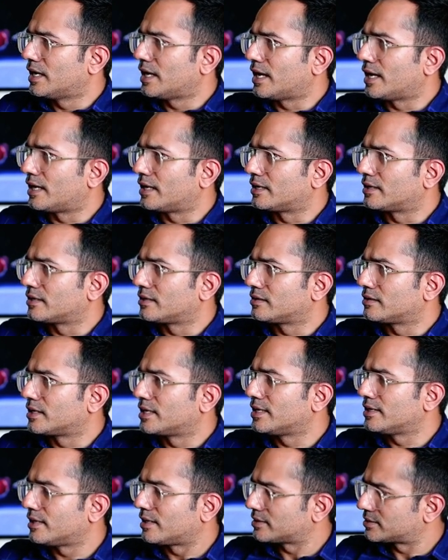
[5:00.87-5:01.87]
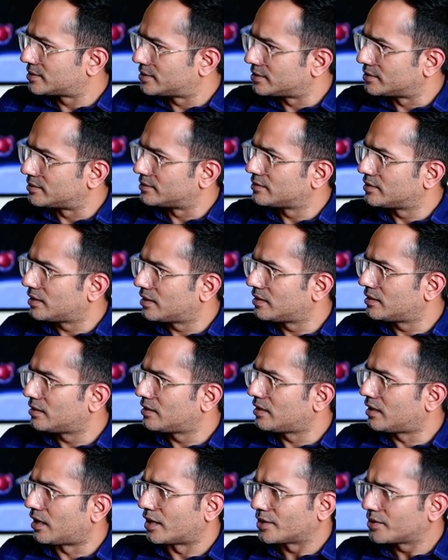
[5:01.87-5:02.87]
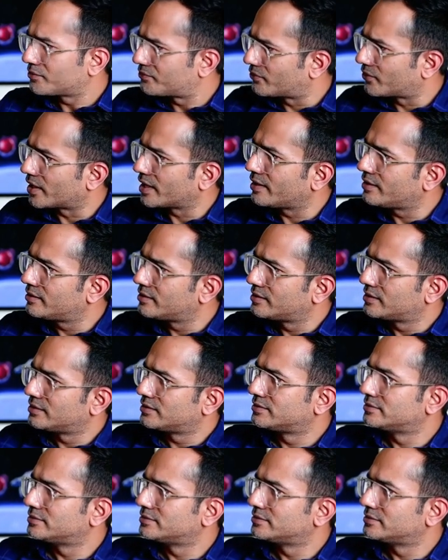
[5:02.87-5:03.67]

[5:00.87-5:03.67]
and he asked her, "Are you freed?